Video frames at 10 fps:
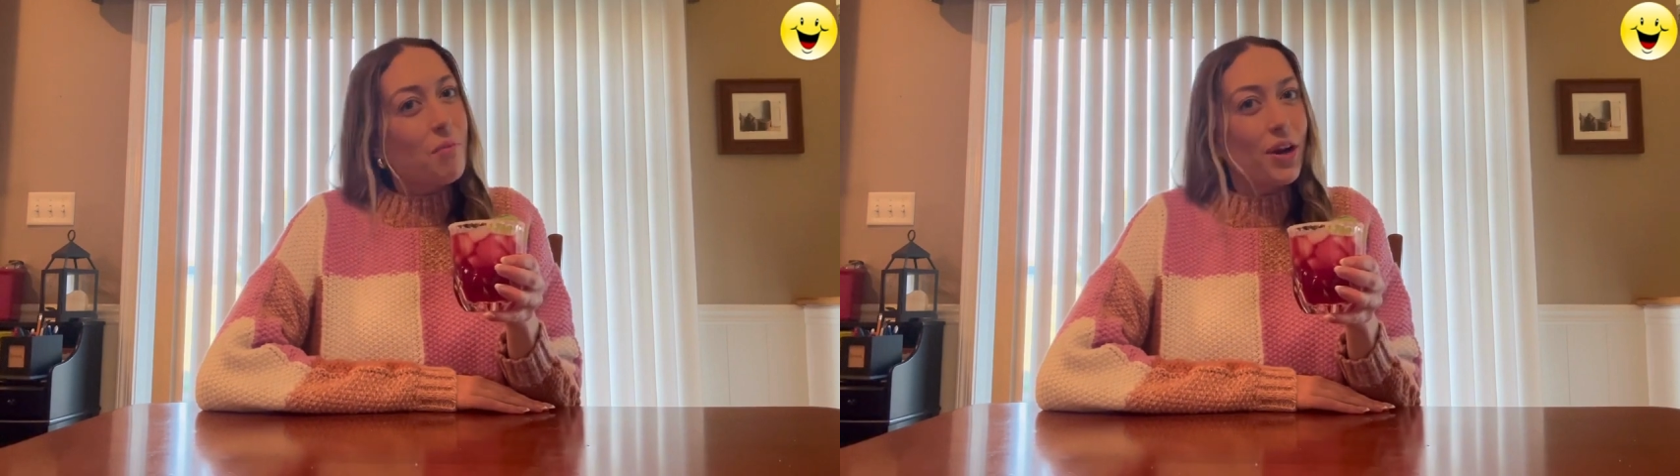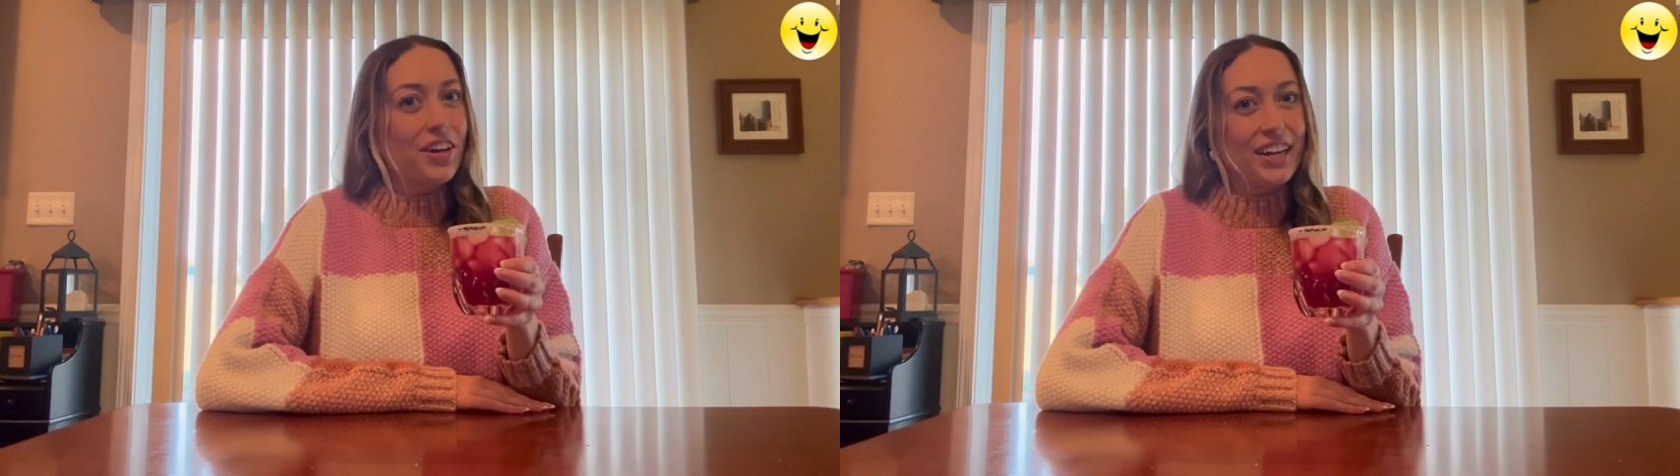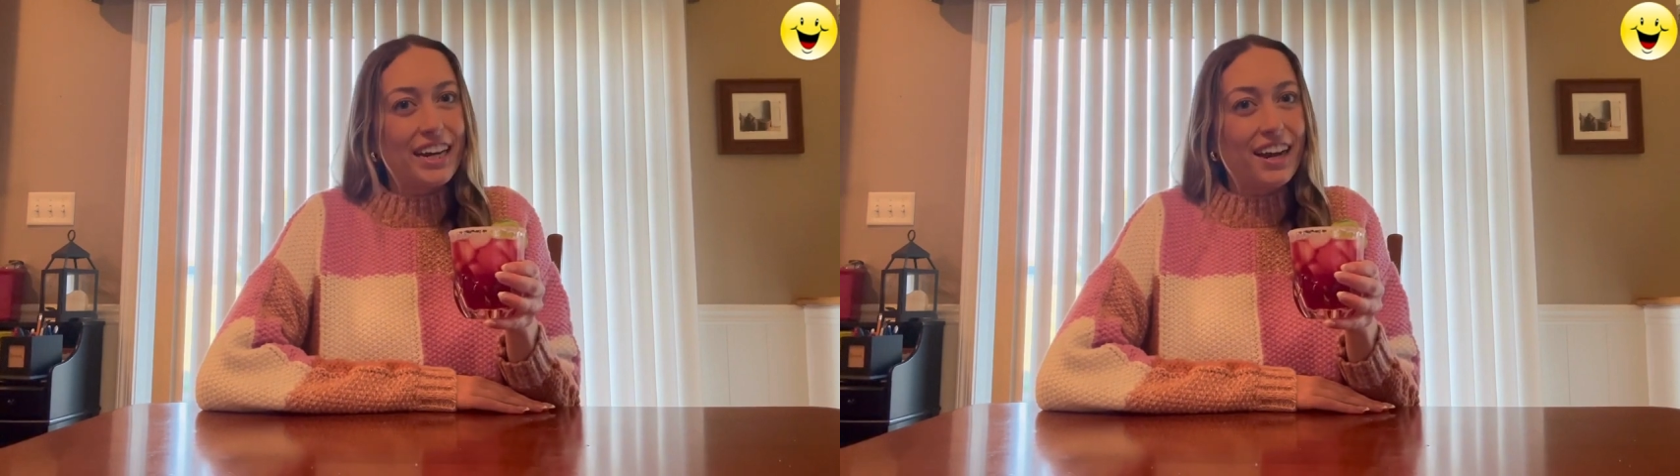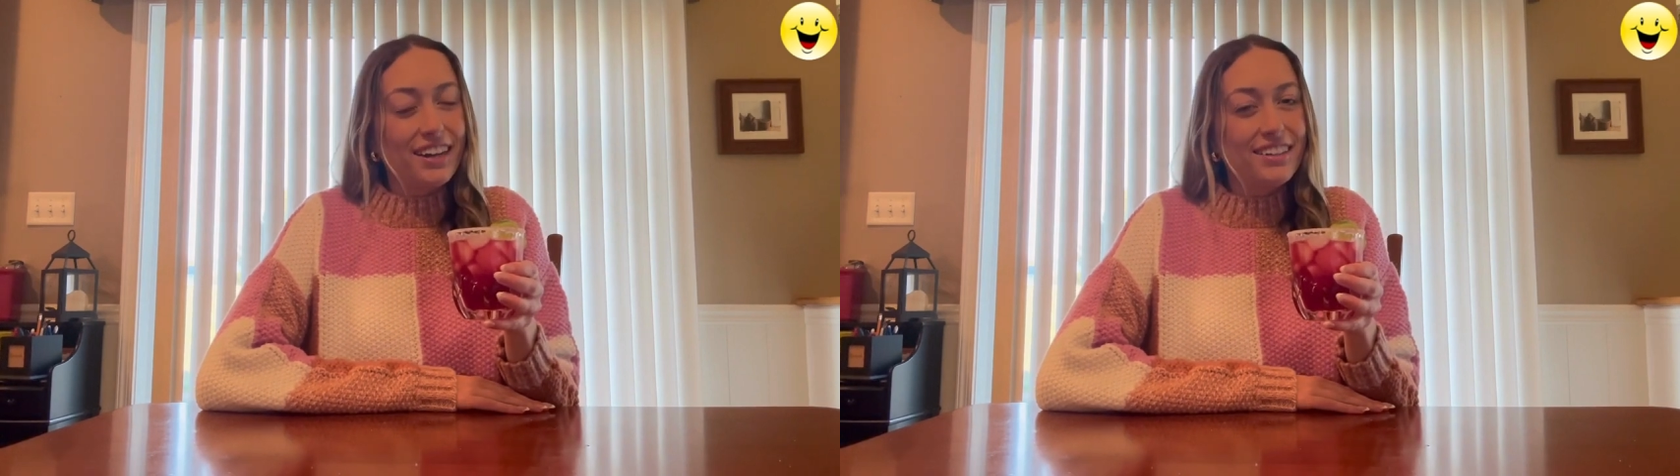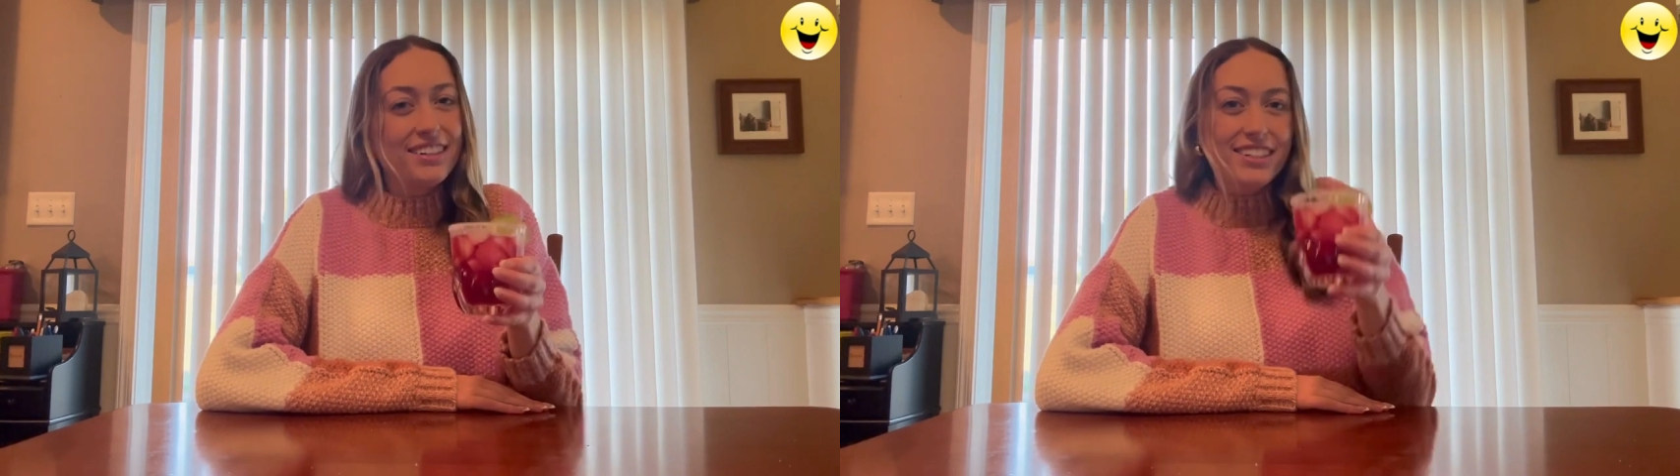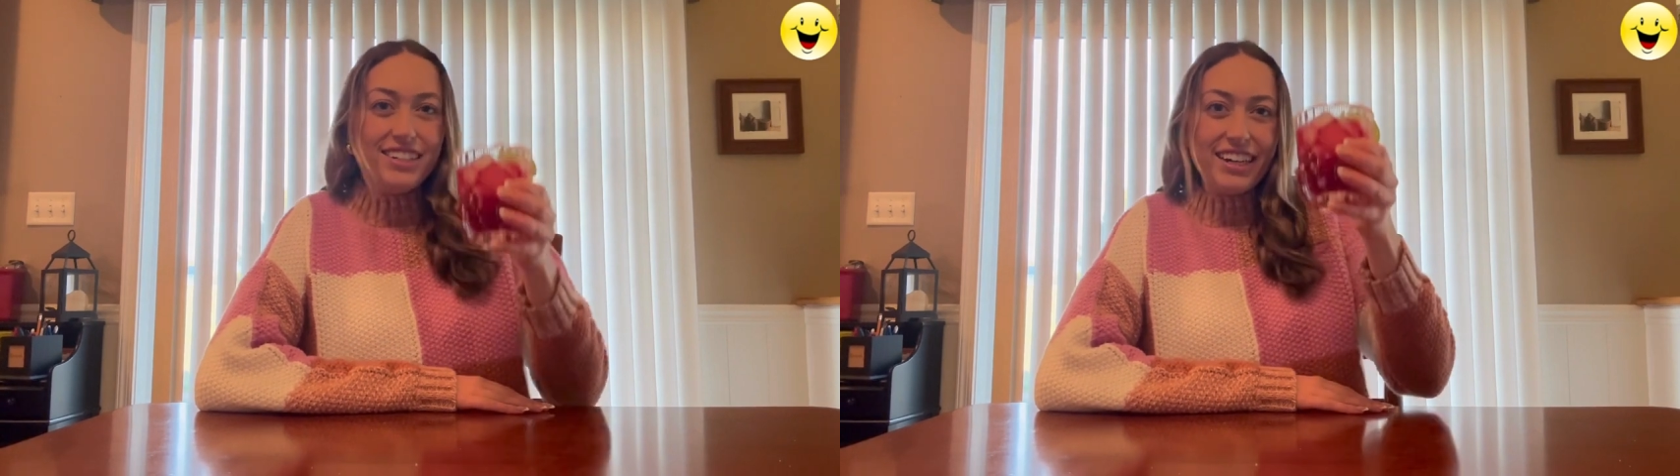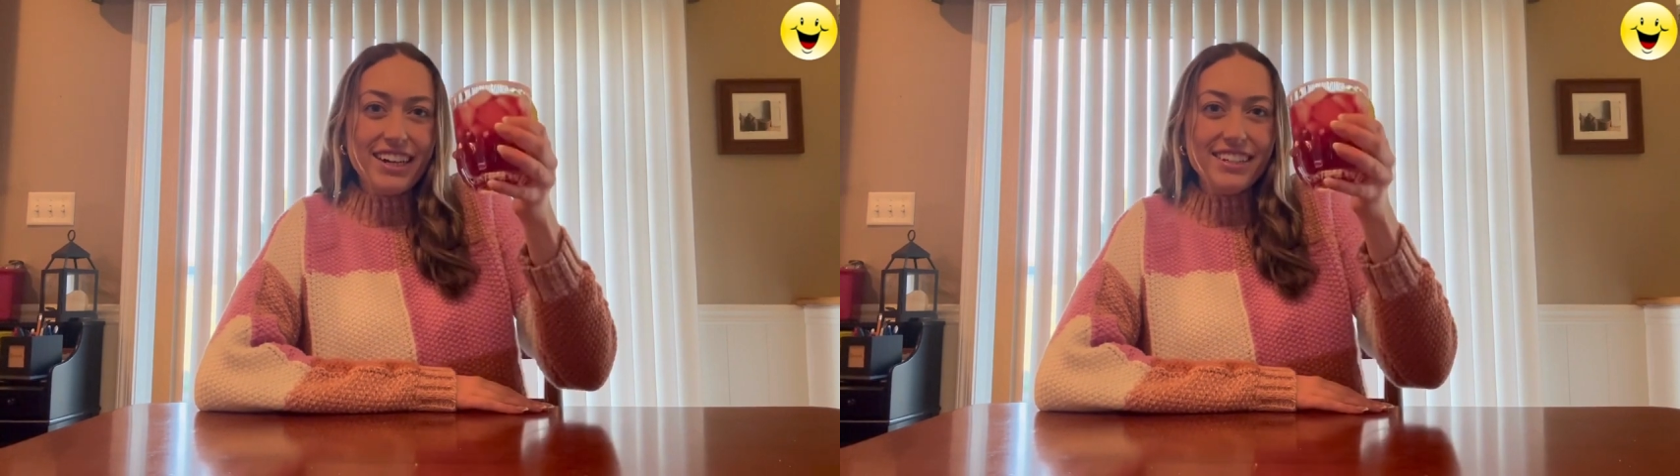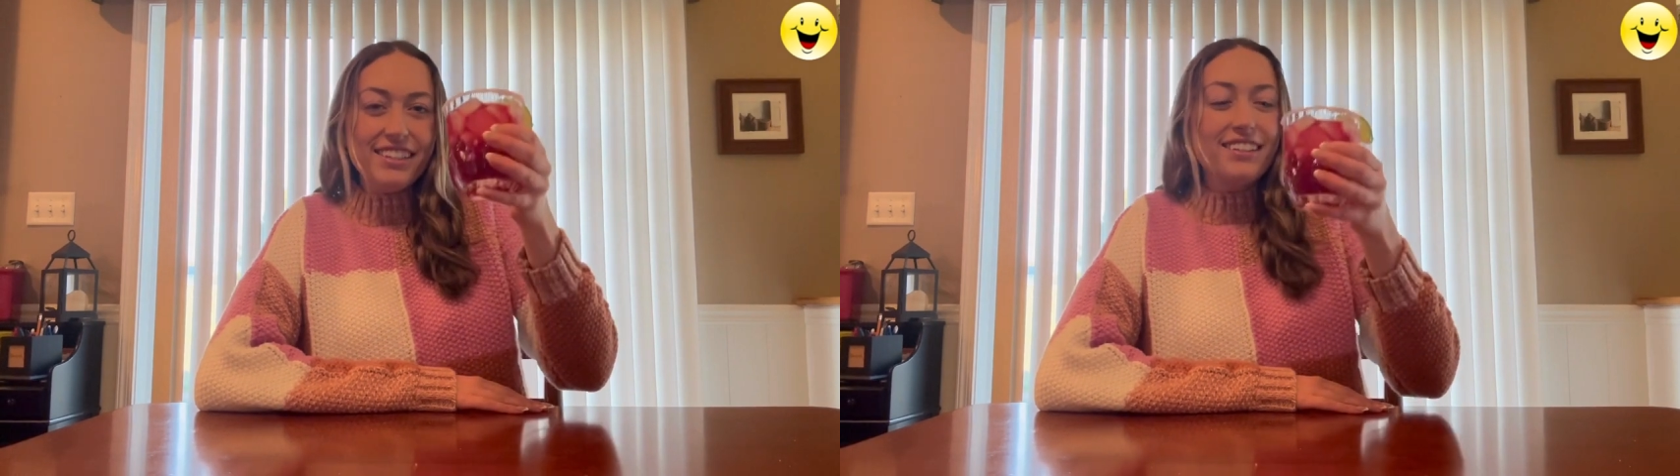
margarita. Cheers!